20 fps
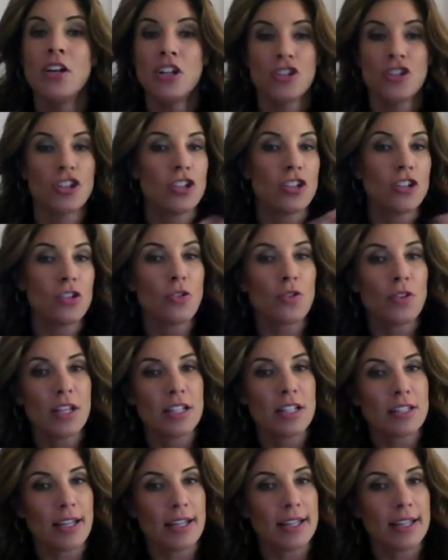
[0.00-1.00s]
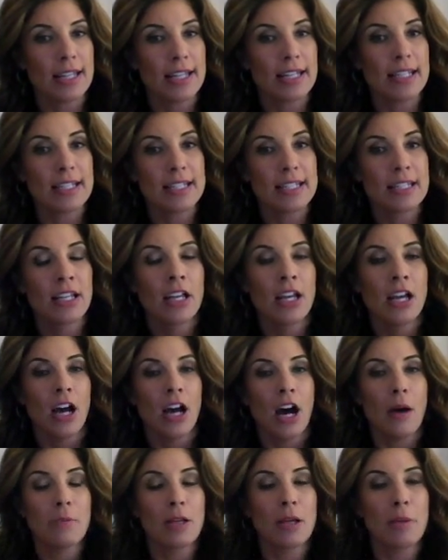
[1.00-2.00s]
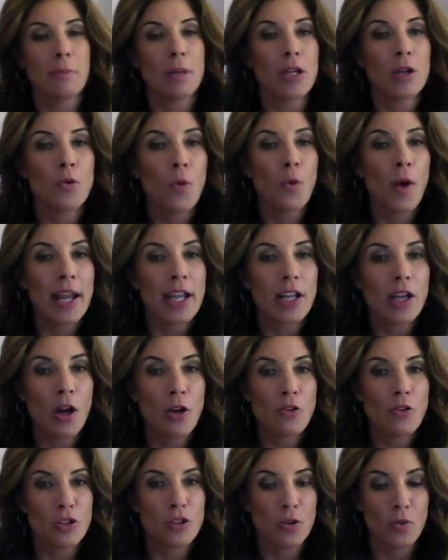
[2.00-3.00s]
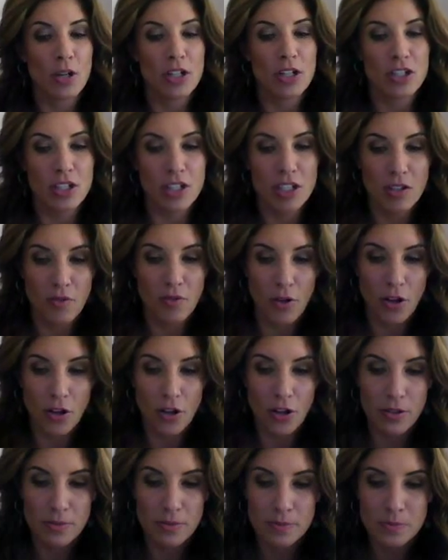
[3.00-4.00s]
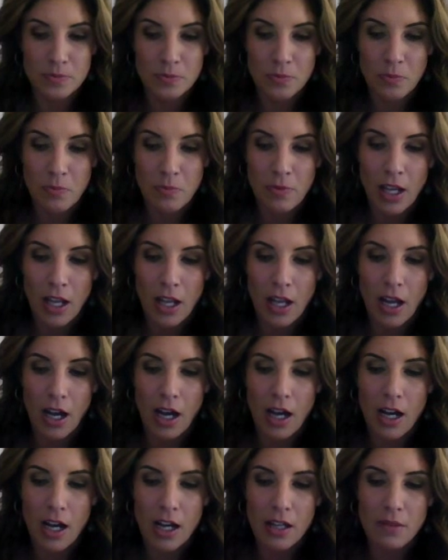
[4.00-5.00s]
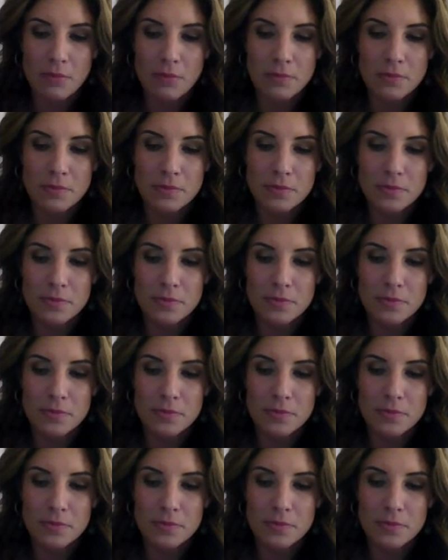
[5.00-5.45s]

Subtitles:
Just little things like this can be great coaching questions for her. And